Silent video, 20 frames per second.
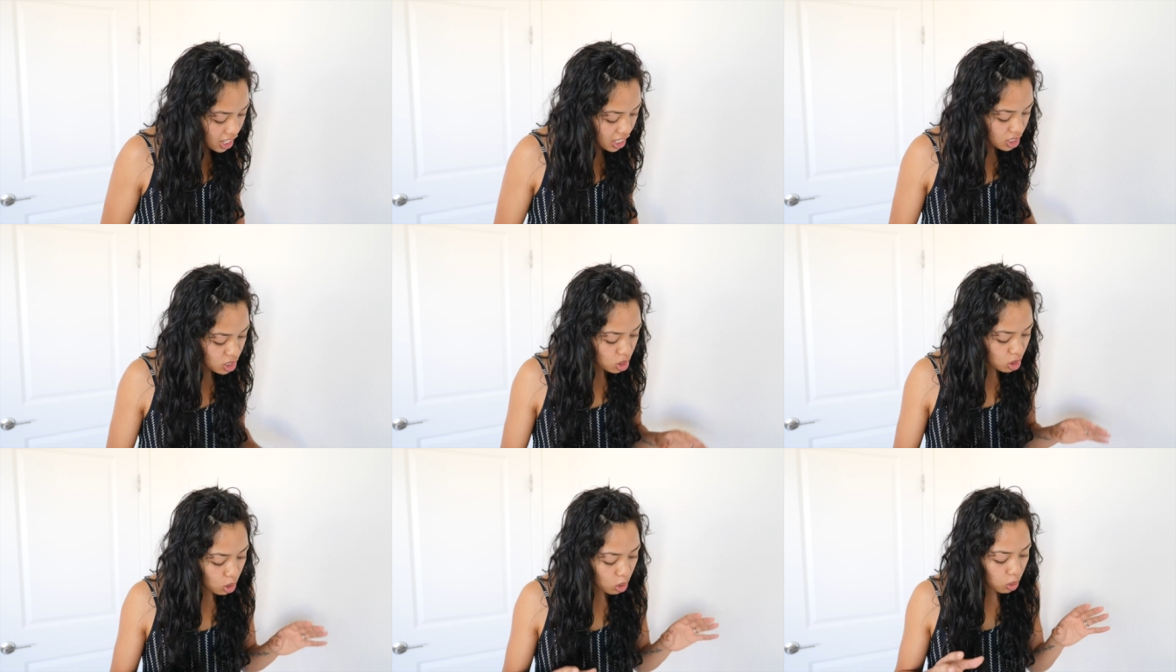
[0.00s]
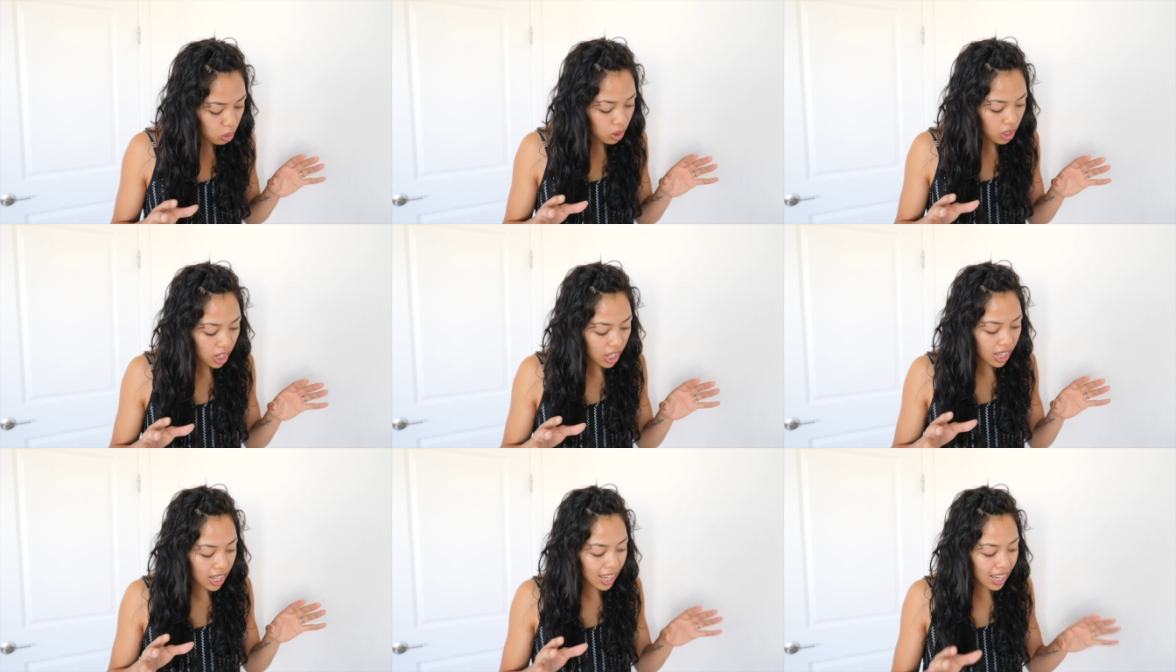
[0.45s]
And so
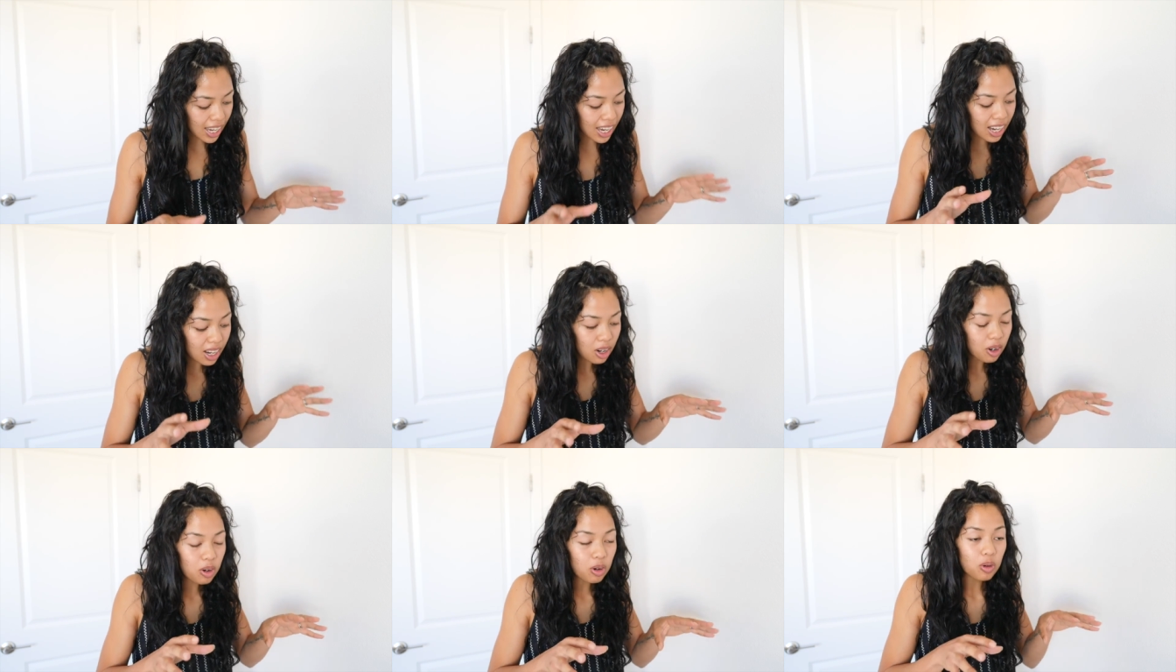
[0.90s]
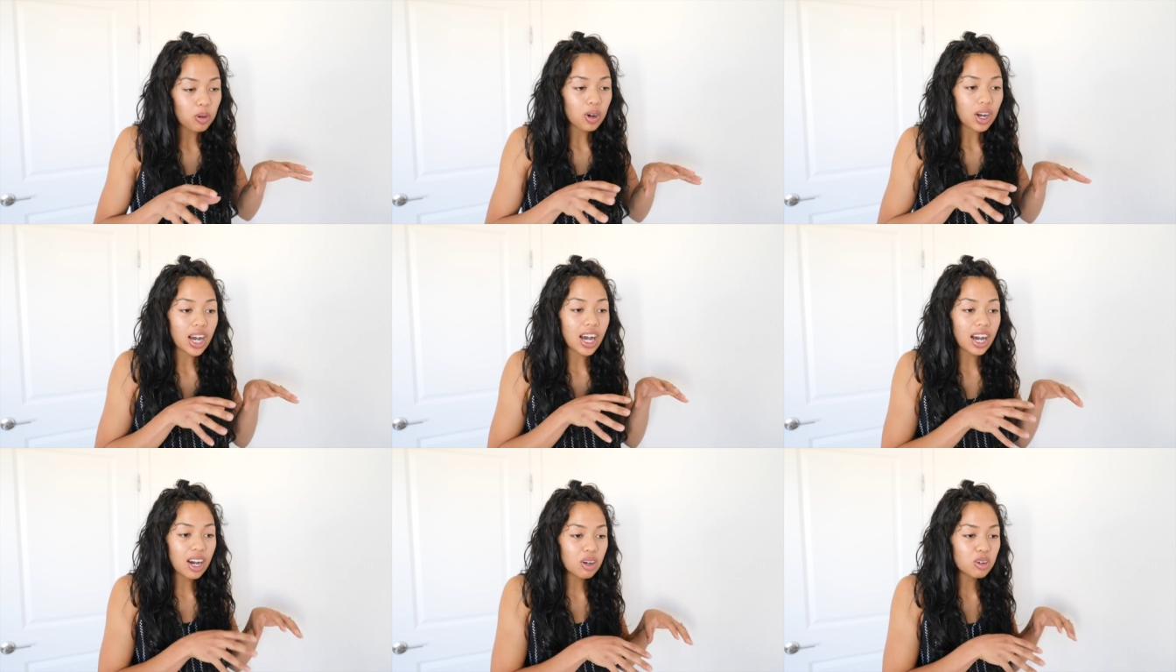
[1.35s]
how?
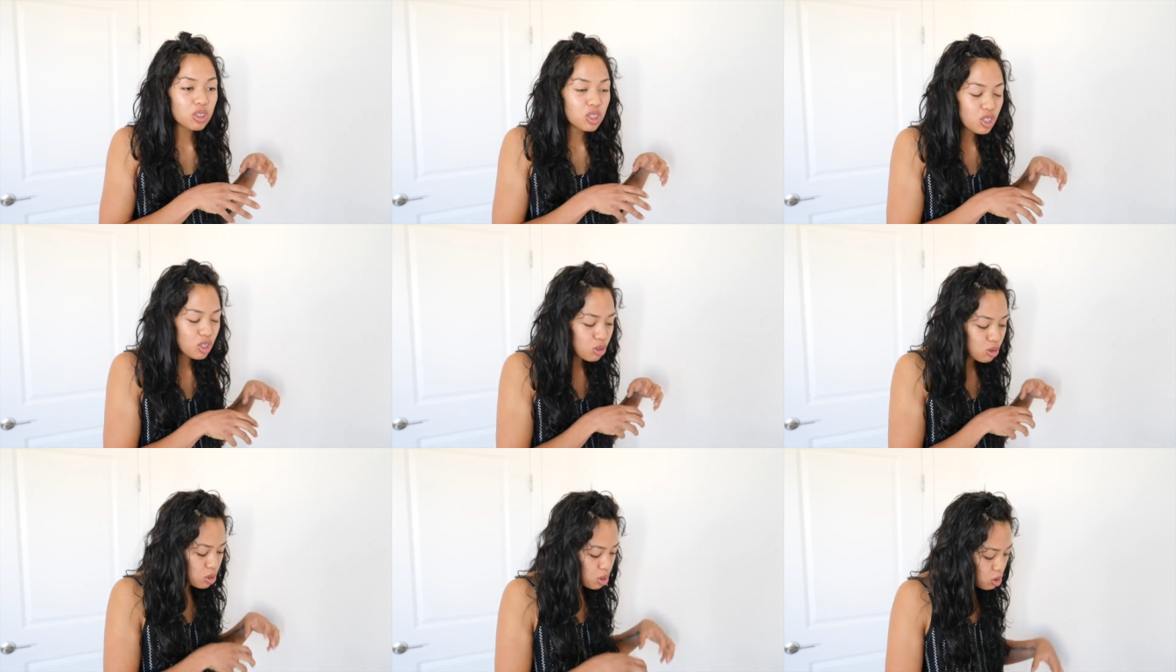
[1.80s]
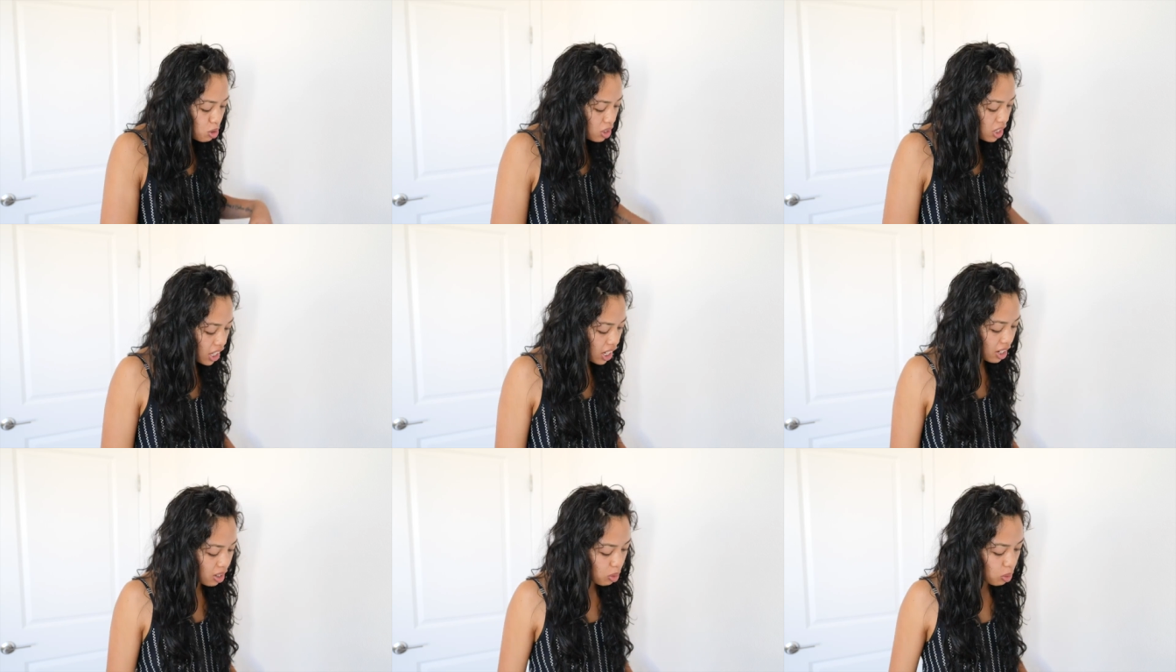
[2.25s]
How do you do
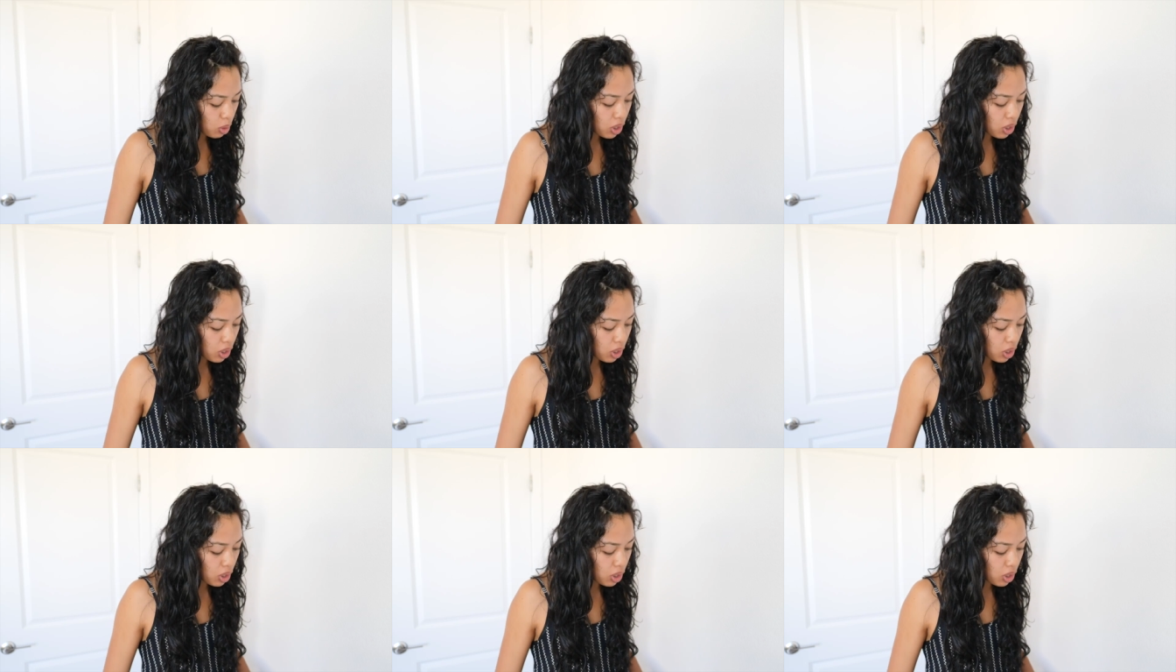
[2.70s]
that?